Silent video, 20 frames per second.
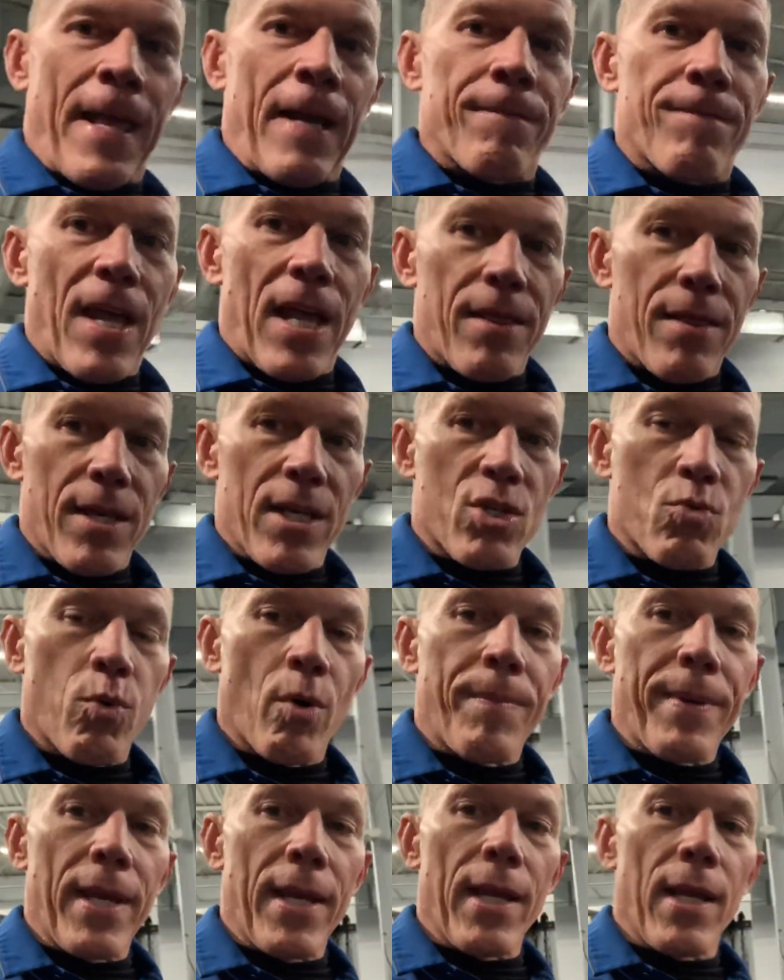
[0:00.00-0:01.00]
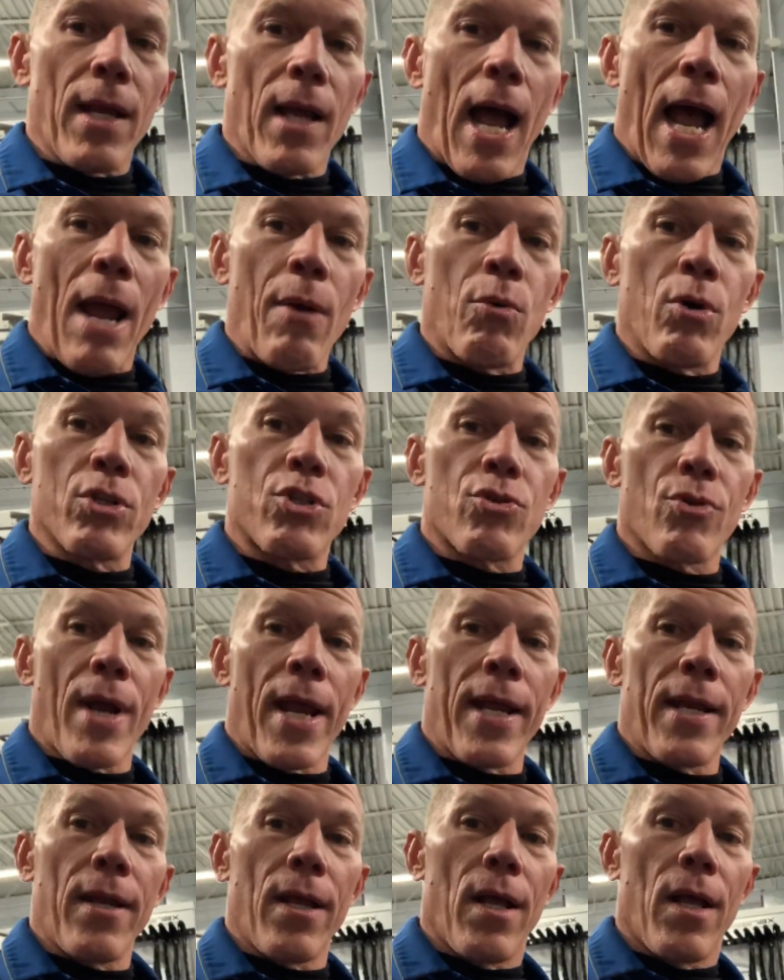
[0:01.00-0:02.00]
that this will be, I will
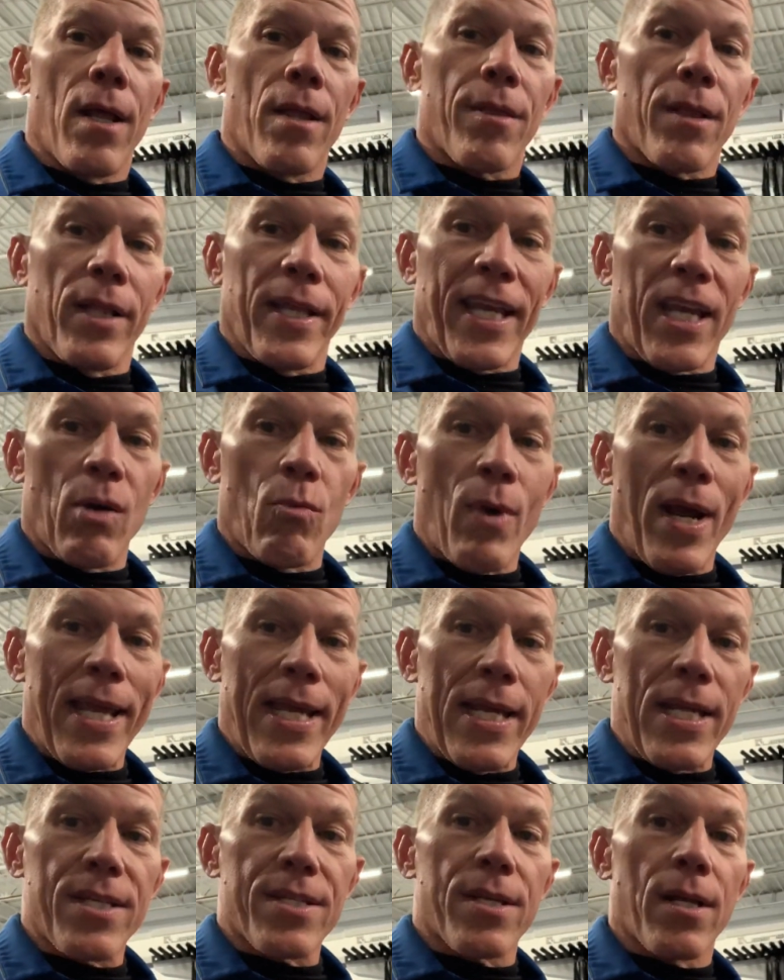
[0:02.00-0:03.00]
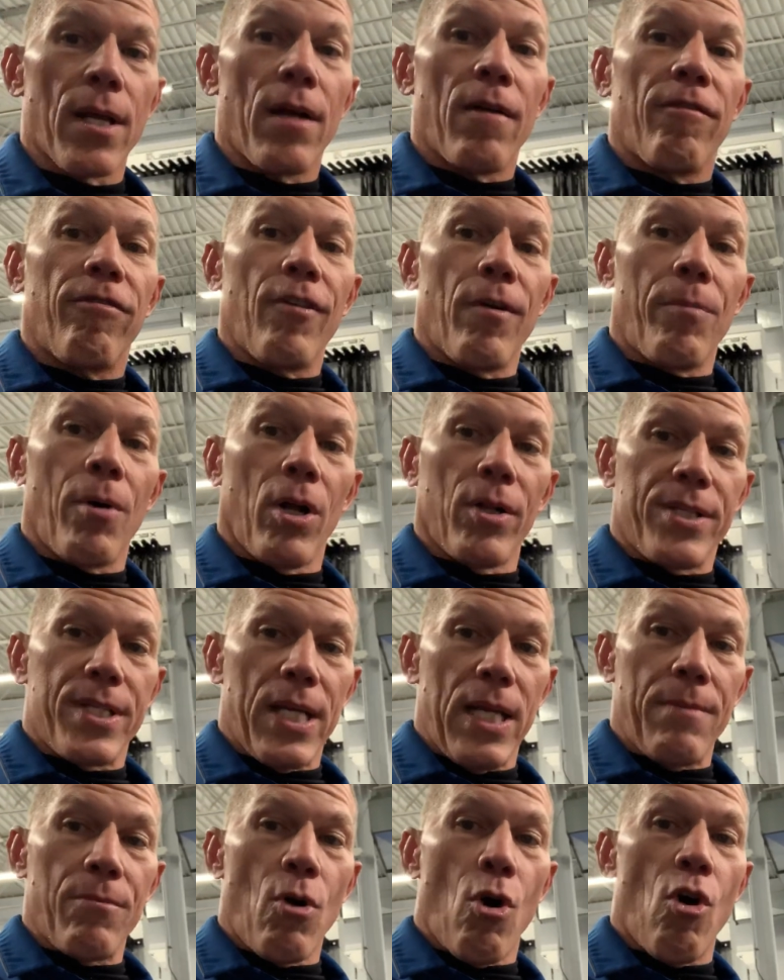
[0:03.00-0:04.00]
train the Lincoln Way East football
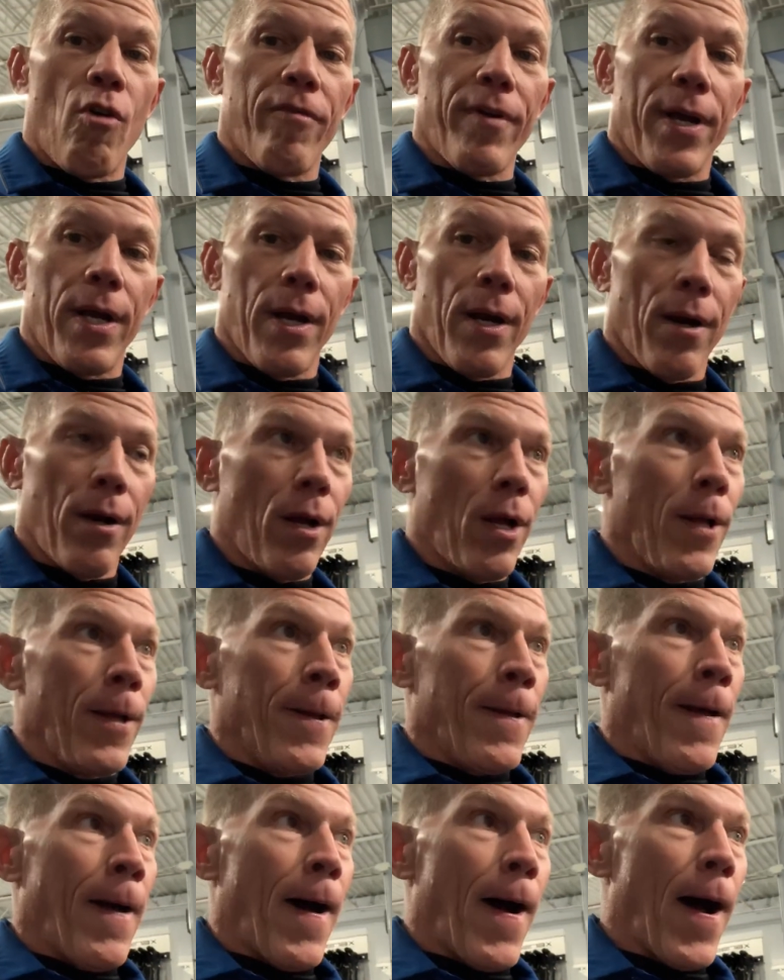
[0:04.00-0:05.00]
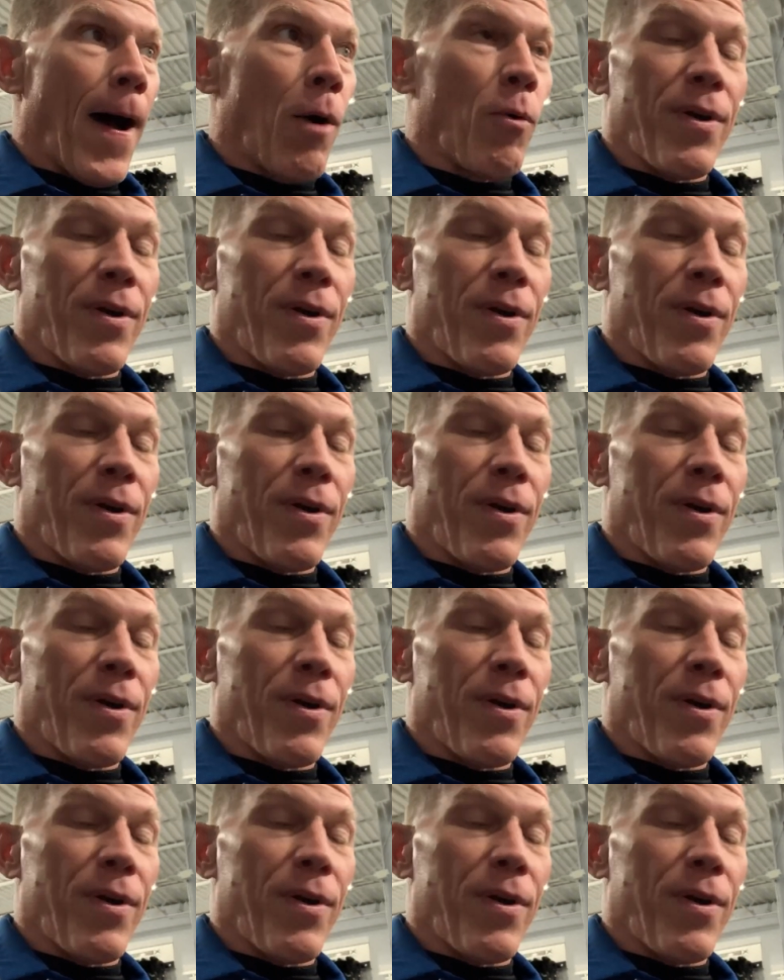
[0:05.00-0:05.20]
team over here uh,